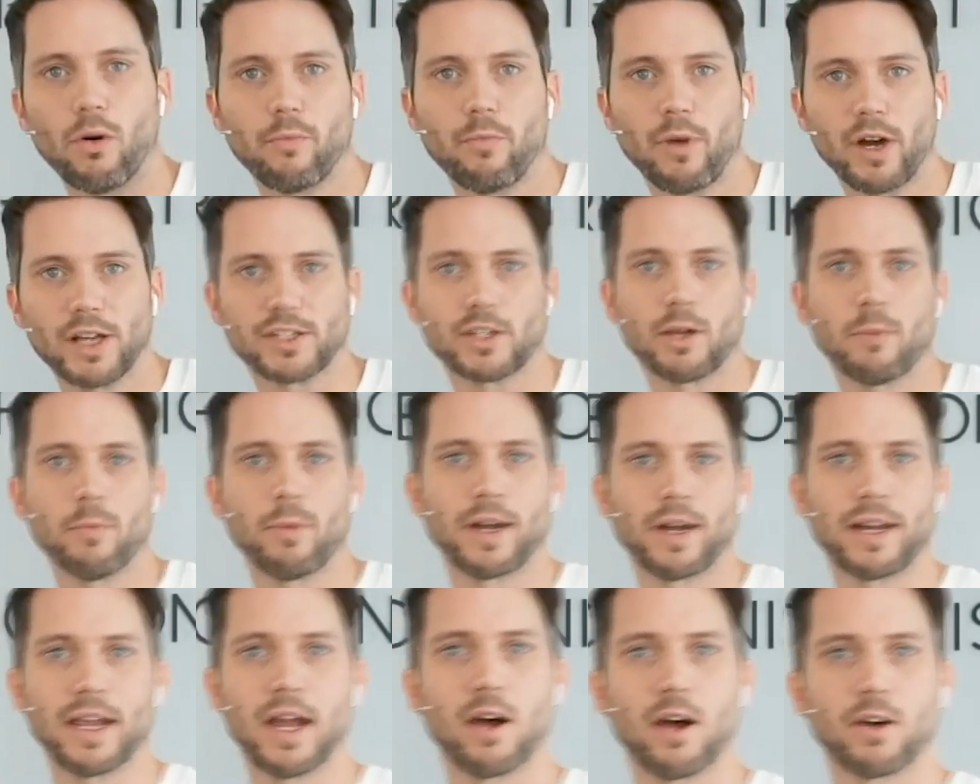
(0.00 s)
by
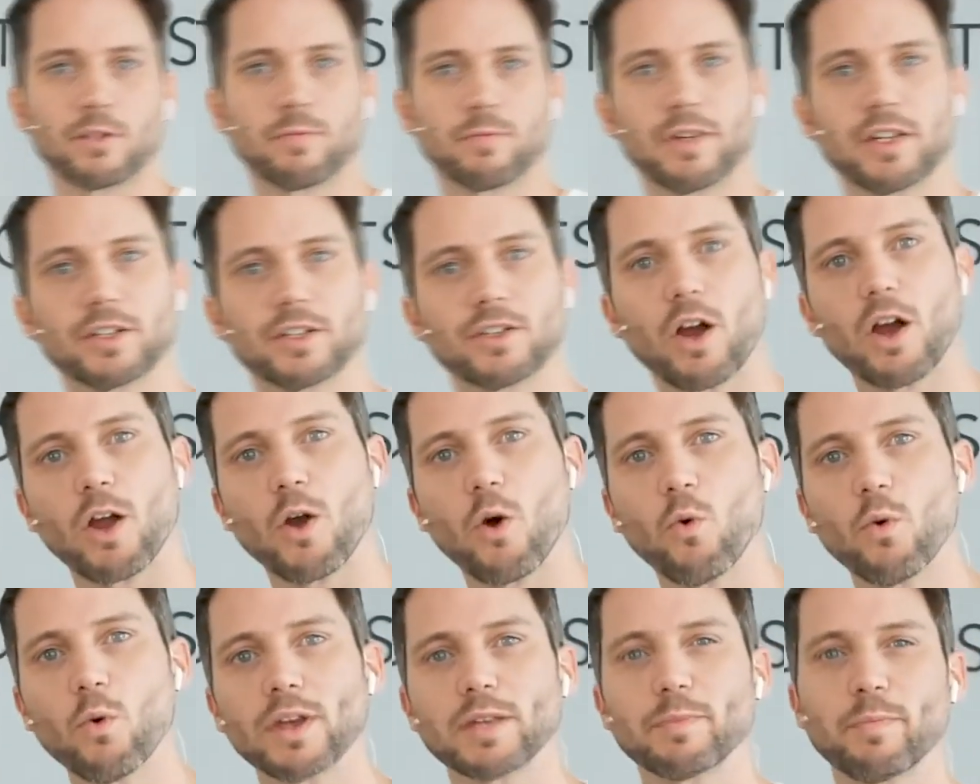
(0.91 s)
somebody else because I
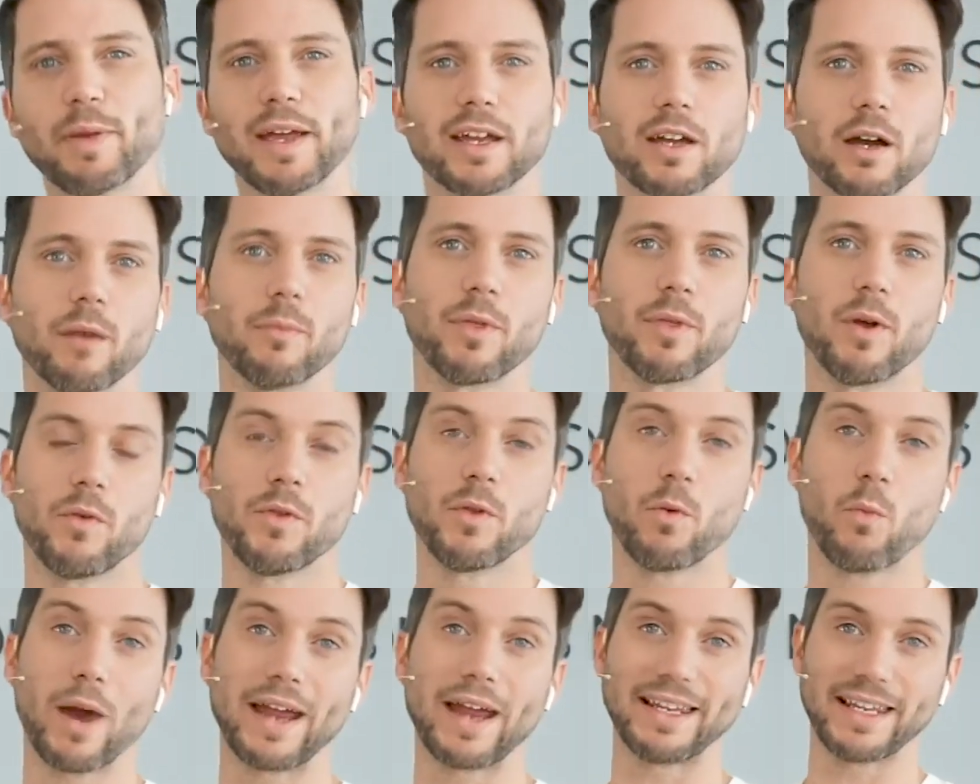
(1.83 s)
always pick up on
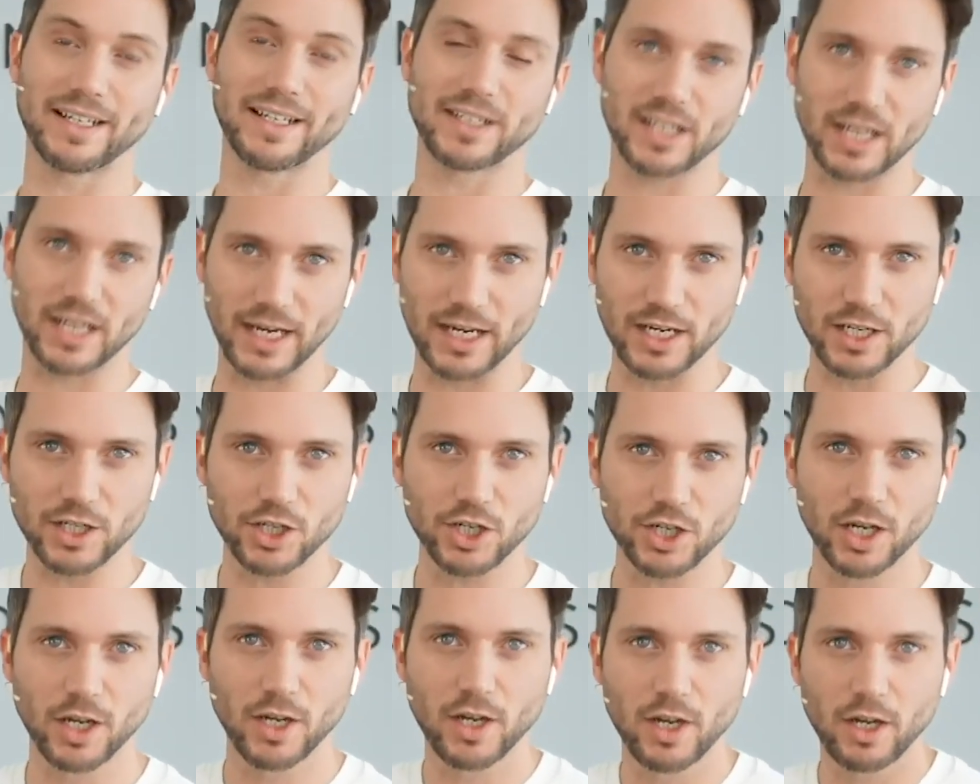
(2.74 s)
the way they
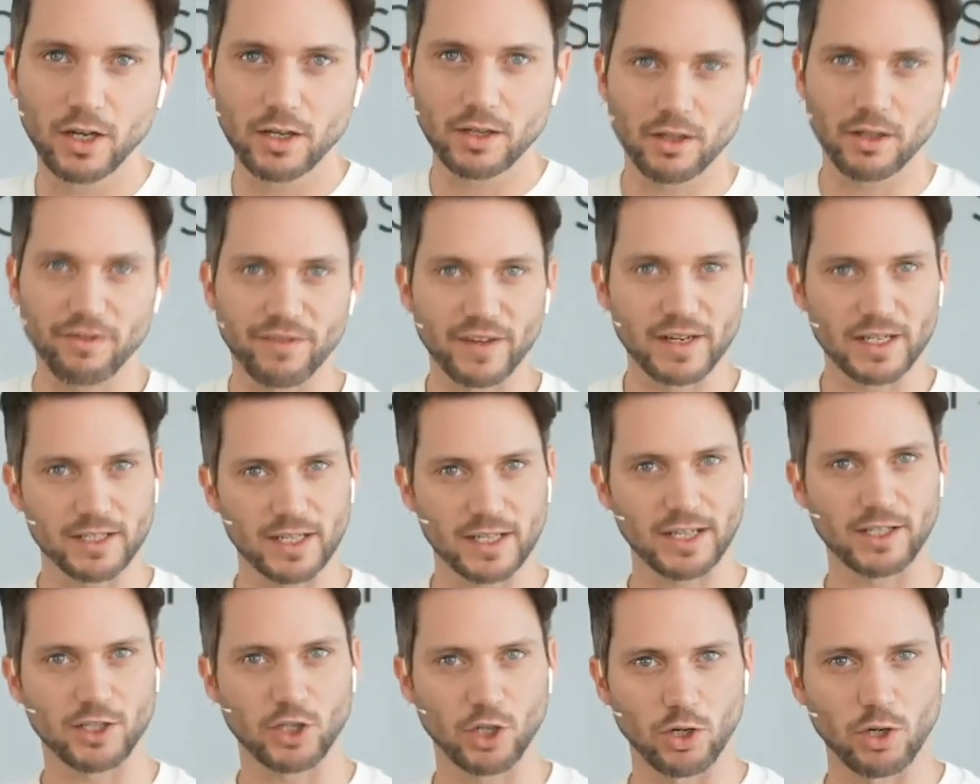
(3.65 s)
teach, the things
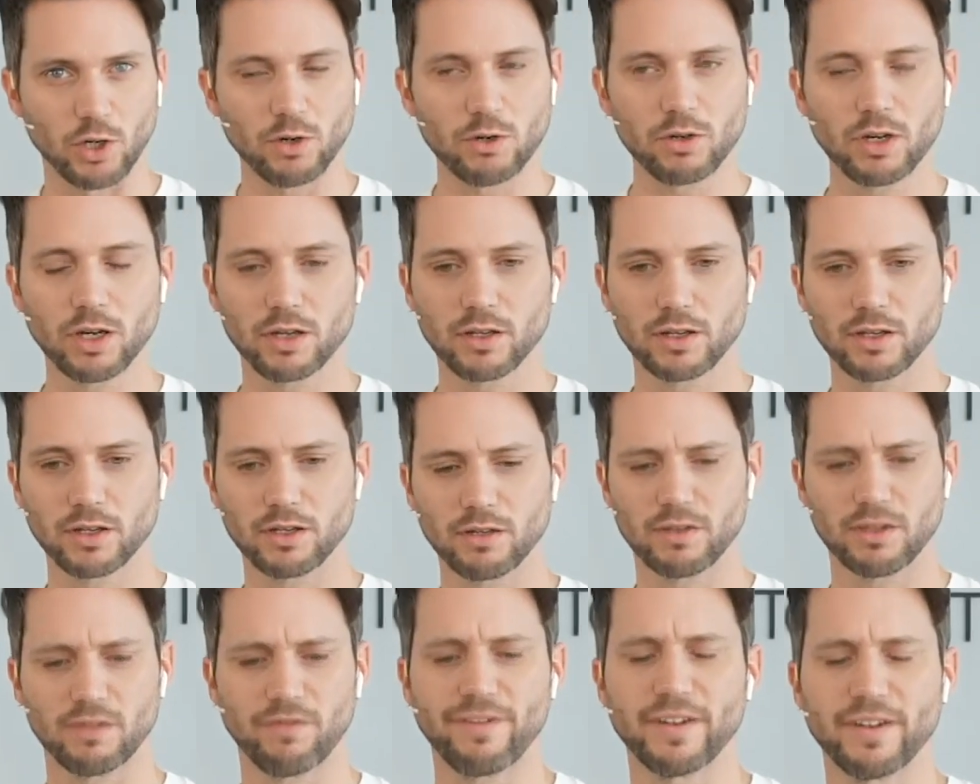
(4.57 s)
they do,
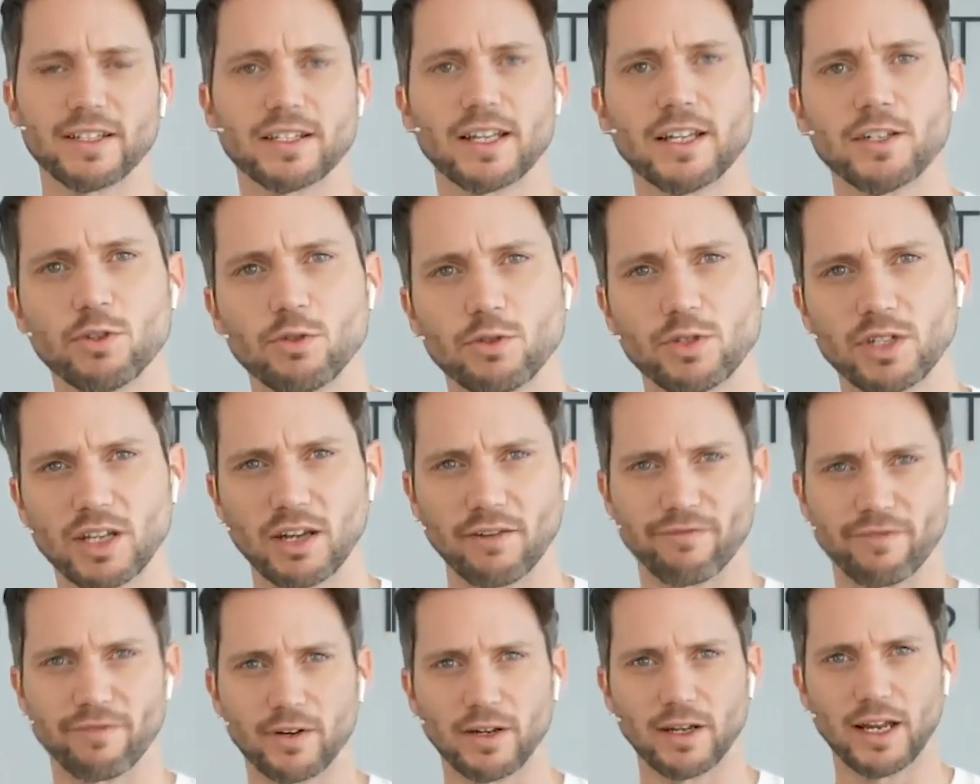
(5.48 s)
the things they do
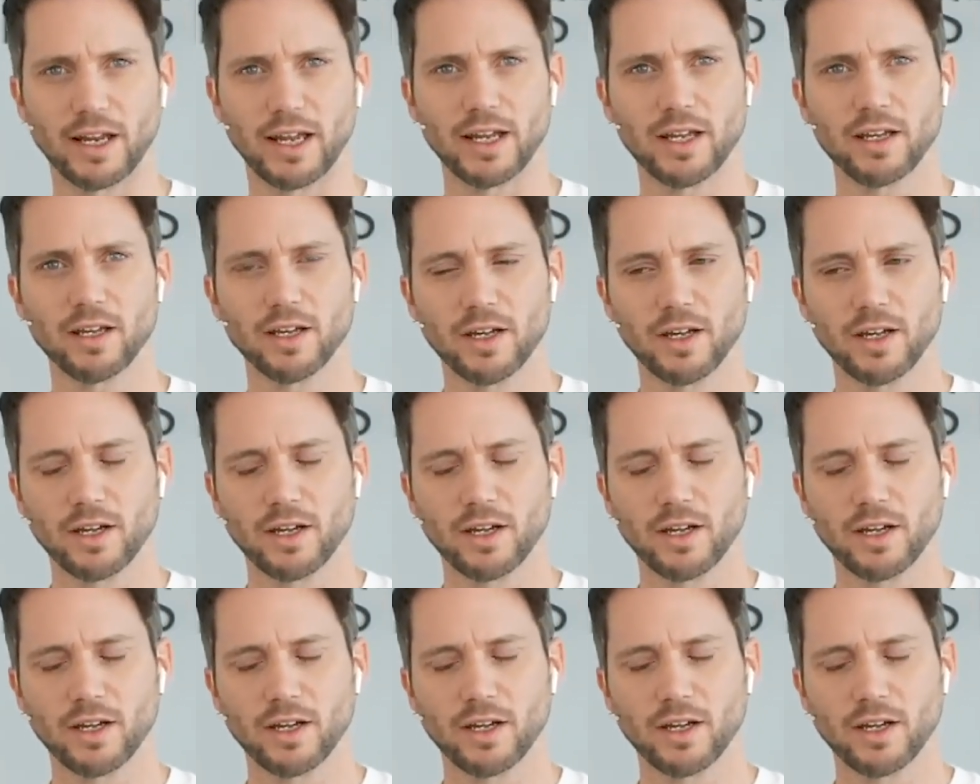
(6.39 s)
differently.